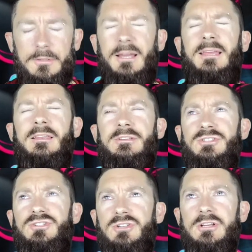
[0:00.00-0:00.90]
Like, it
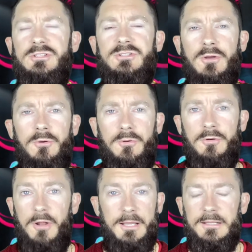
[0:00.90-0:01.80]
is just so
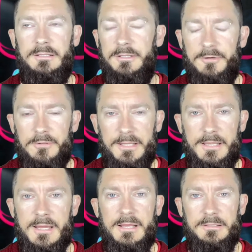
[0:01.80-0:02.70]
good. I could literally